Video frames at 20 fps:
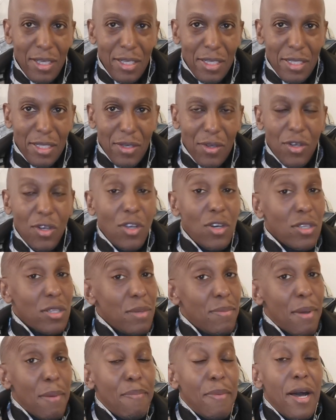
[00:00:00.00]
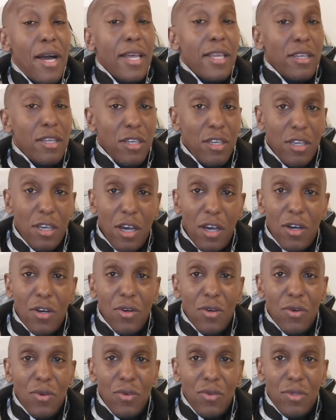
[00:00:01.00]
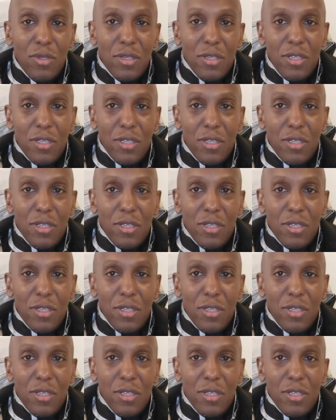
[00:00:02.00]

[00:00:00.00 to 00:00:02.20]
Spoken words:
So a lot of them are buying gold.